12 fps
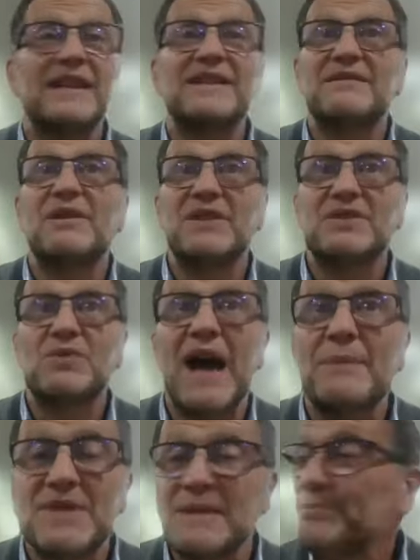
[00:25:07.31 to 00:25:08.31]
that's, that's what
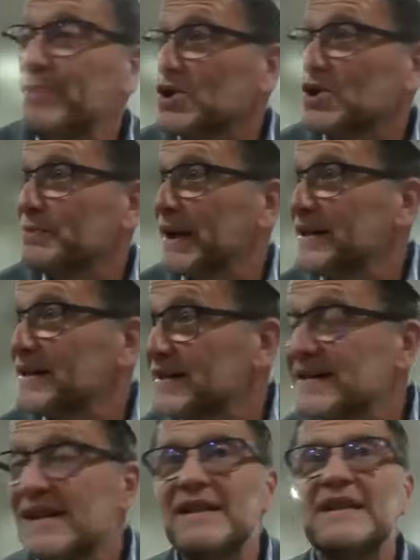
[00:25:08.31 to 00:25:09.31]
happens in posh
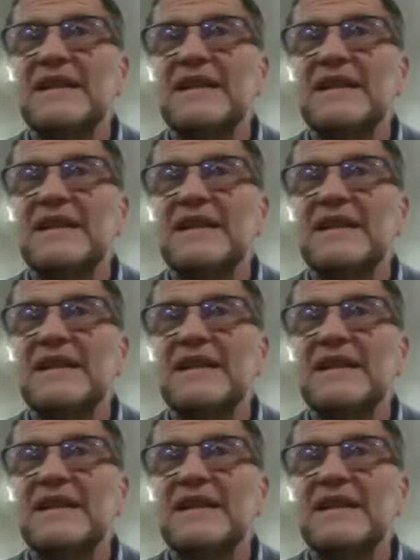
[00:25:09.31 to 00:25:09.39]
places.